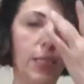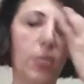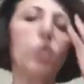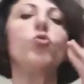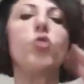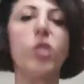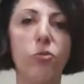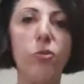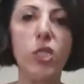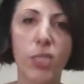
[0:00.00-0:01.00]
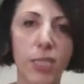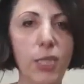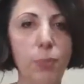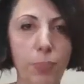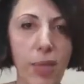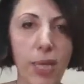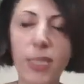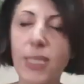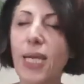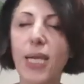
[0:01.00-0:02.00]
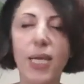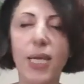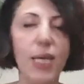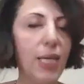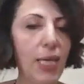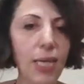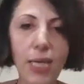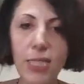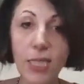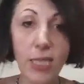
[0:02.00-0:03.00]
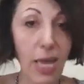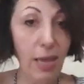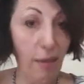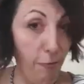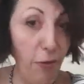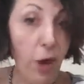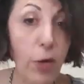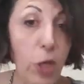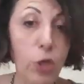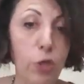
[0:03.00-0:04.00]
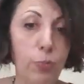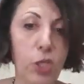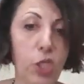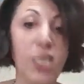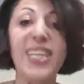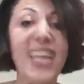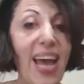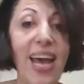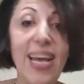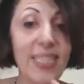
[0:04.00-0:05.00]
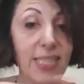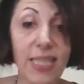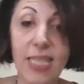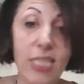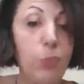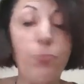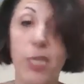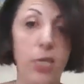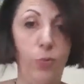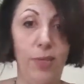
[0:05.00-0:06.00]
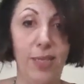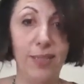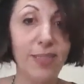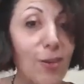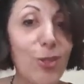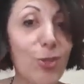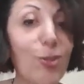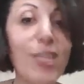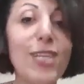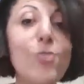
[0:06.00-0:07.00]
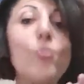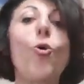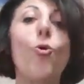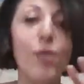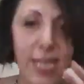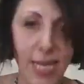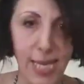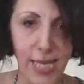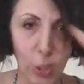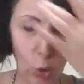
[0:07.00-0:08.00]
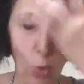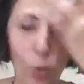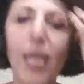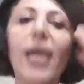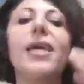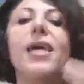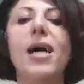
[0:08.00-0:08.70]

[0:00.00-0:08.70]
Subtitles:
the new generation Simplex, is a very good machine as is, period. There is really no need, okay?